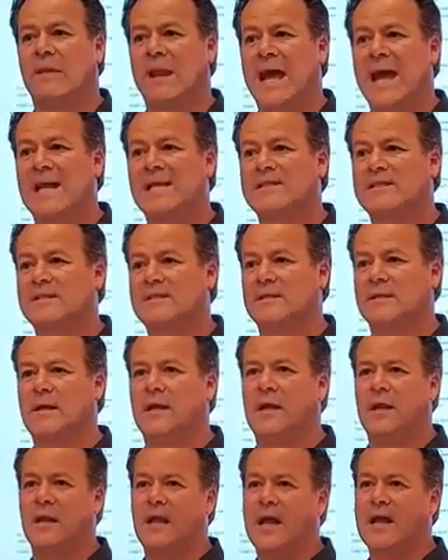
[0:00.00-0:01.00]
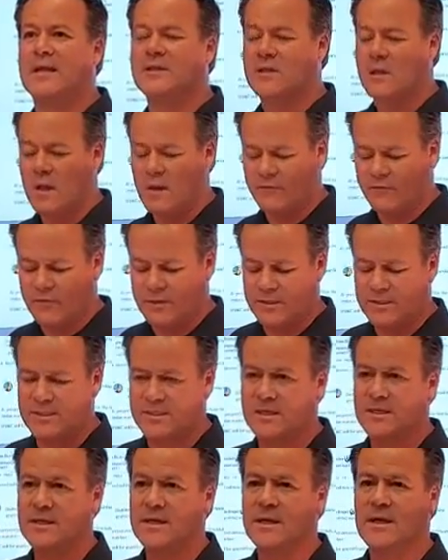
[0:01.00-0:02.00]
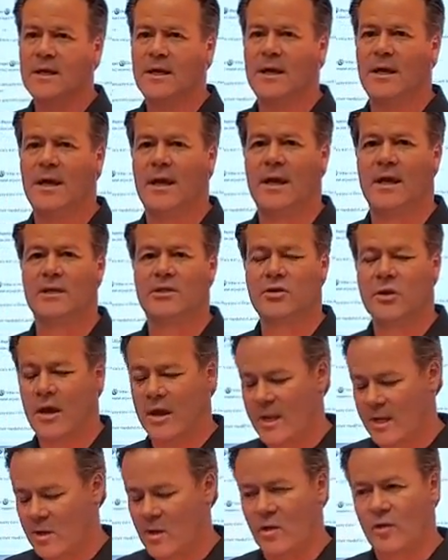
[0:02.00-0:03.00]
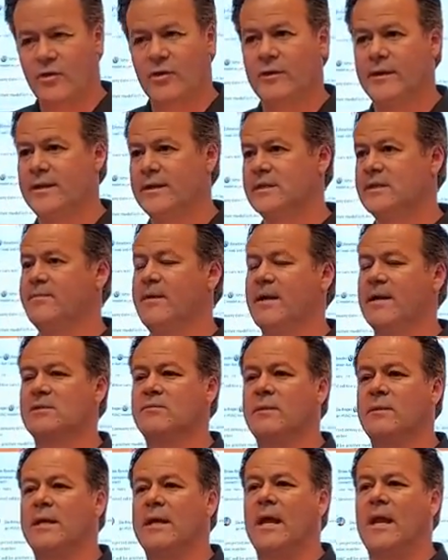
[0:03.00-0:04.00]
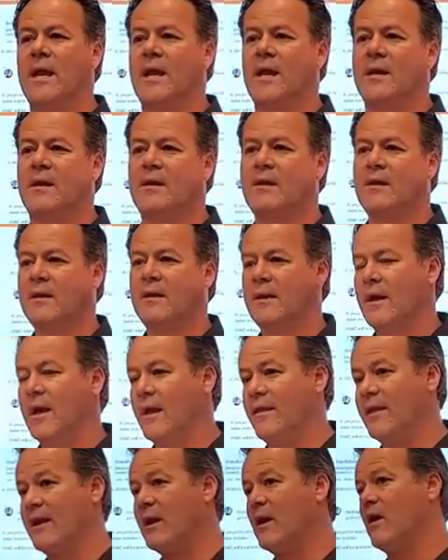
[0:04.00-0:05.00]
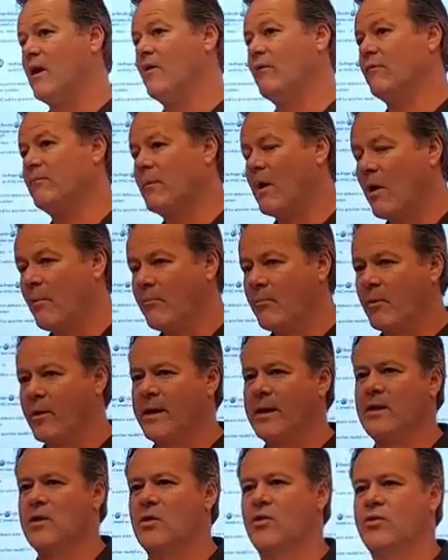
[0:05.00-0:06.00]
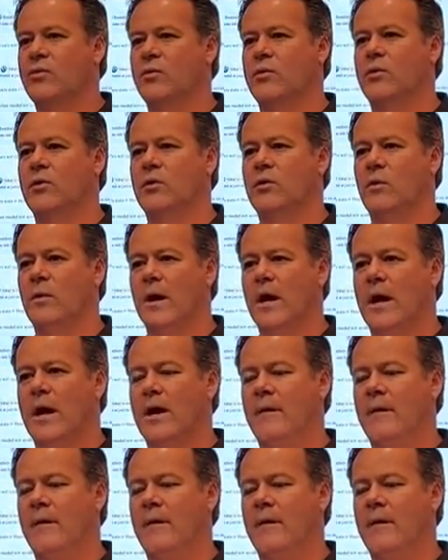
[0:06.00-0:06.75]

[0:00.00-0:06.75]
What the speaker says: last conference and try to go through these the best we can, and then I'll bring you through